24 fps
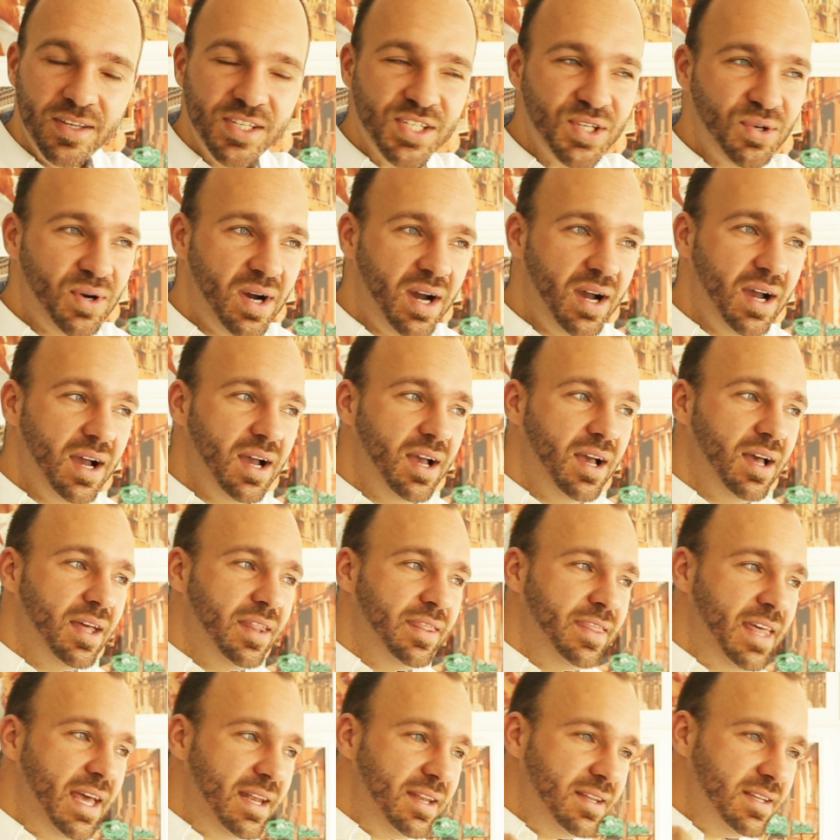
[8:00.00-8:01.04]
So
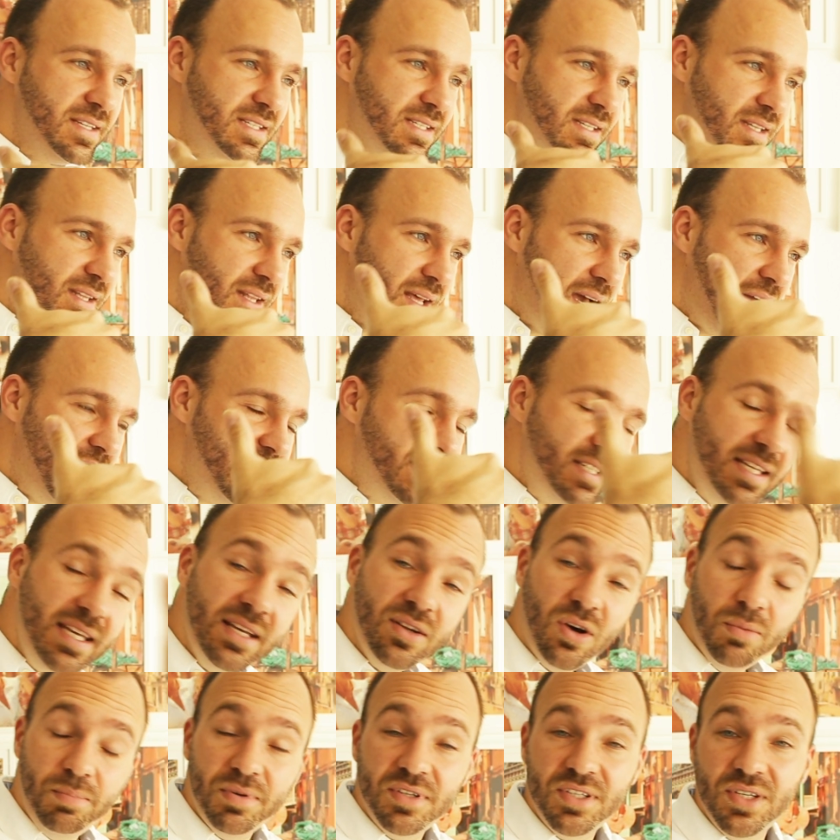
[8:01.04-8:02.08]
that is, I see
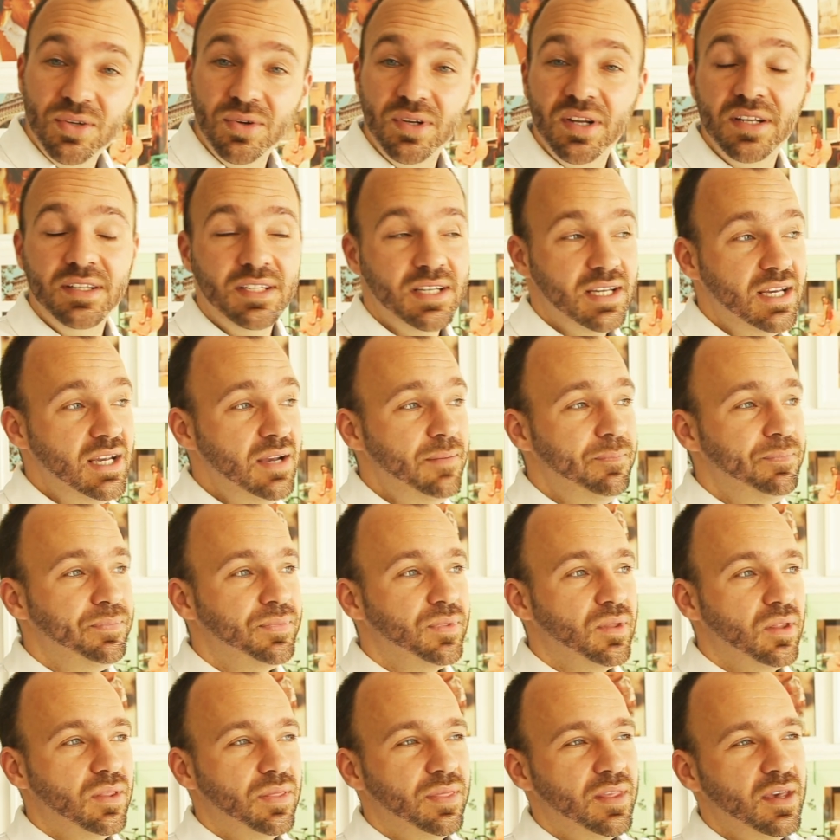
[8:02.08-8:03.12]
an opportunity.
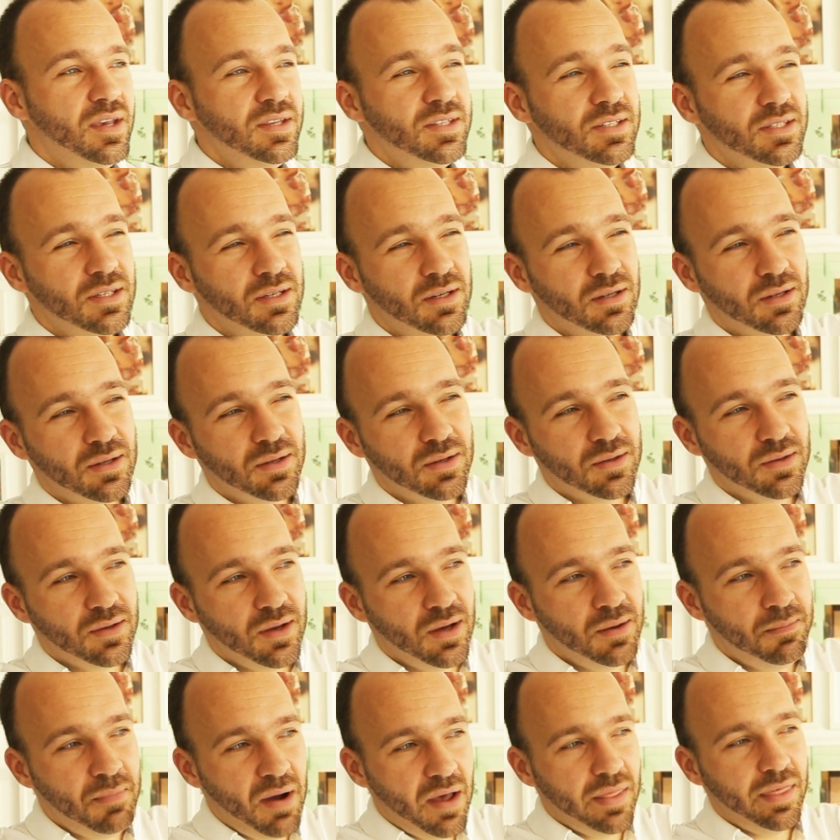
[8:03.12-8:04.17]
There's a,
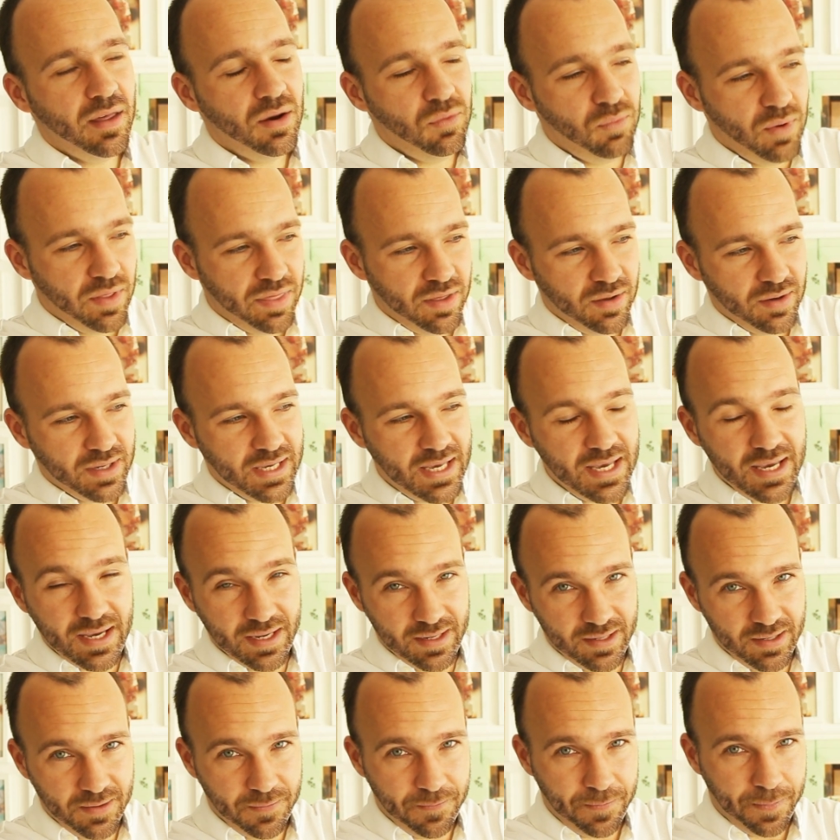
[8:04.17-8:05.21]
a mother with her
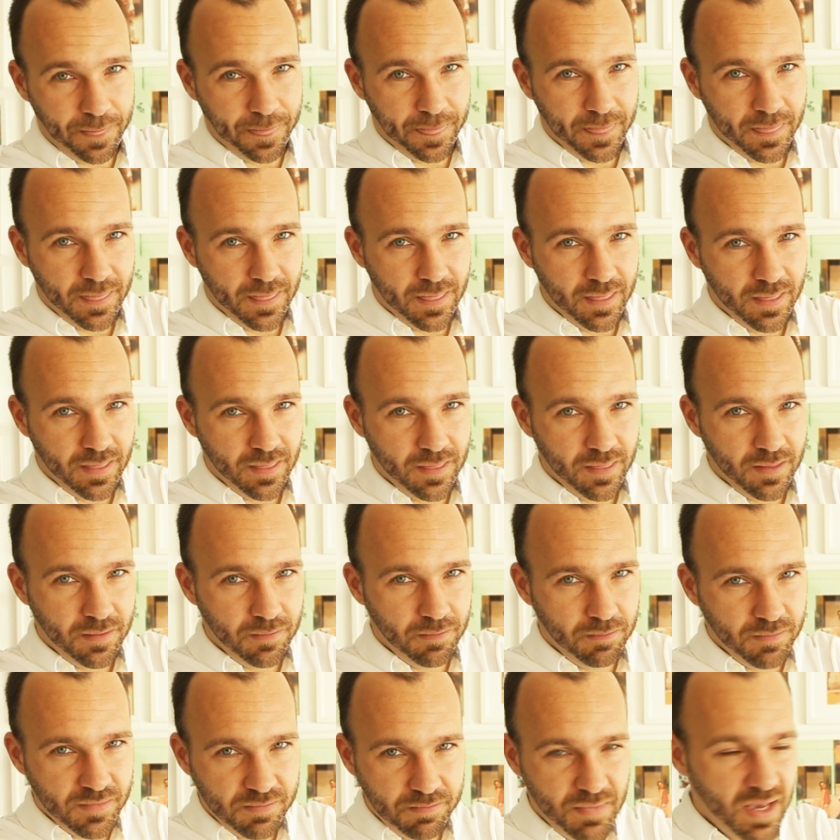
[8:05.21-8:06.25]
kid,
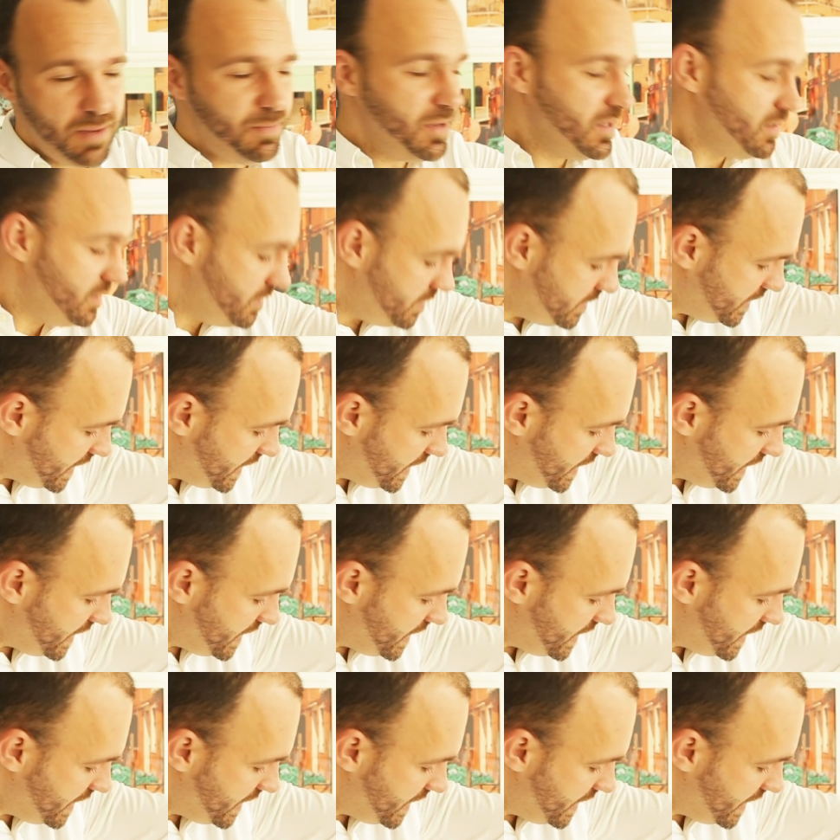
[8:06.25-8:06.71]
maybe